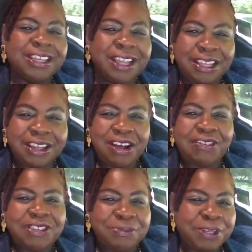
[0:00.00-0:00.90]
not the
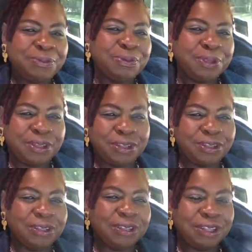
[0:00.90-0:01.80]
office space, but
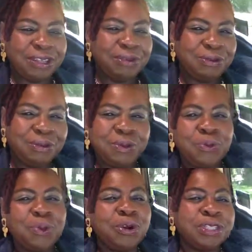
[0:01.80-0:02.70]
the, the, the
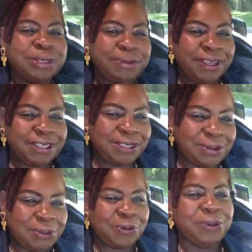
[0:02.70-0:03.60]
workspace
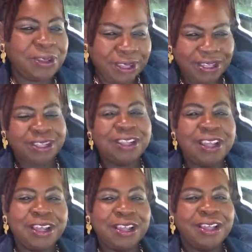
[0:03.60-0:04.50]
or the,
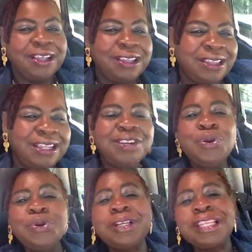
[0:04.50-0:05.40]
the
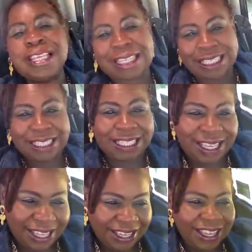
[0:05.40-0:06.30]
nucleus
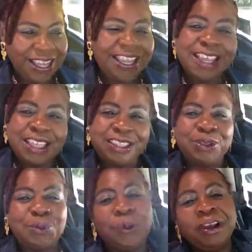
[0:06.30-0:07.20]

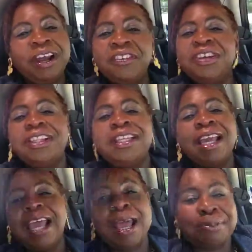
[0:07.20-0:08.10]
to where everything
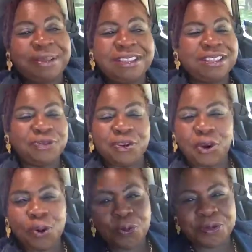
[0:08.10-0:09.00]
happens for
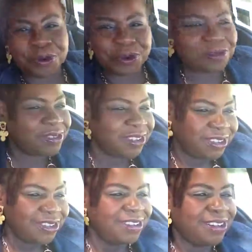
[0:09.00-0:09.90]
homegirl.
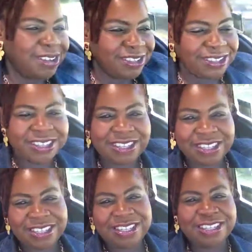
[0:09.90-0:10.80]
Uh, this
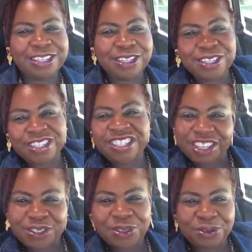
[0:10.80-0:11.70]
is it. This is the
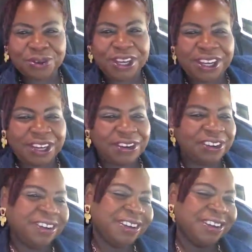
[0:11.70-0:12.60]
center right here.
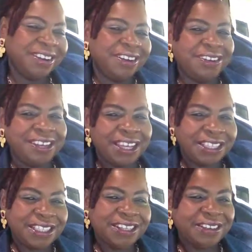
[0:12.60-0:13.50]

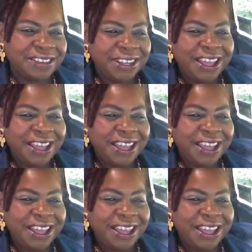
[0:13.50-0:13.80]
Okay, so